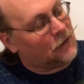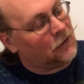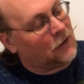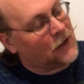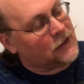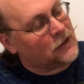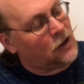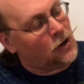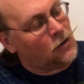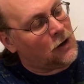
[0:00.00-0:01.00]
let
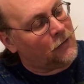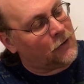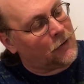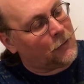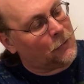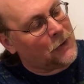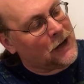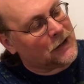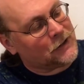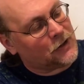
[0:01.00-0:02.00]
go of the rubber
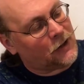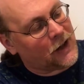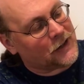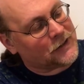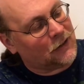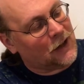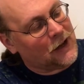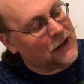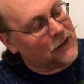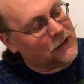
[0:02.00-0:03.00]
band so that it's
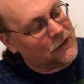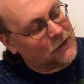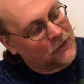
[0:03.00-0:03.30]
laying